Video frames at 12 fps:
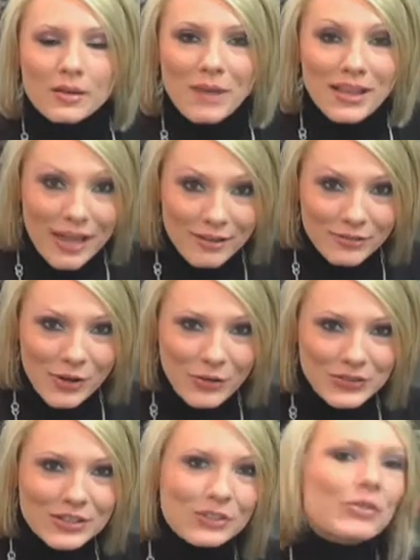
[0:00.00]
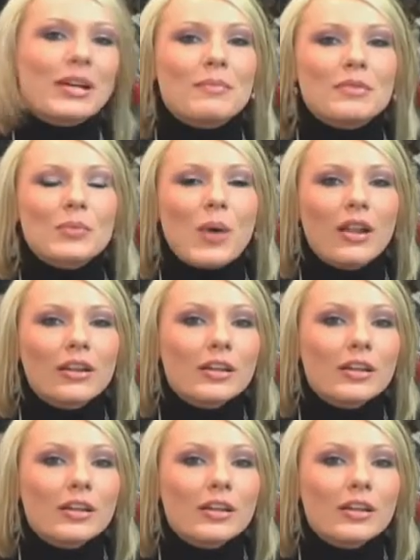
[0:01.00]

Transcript: My life goals and dreams. Well,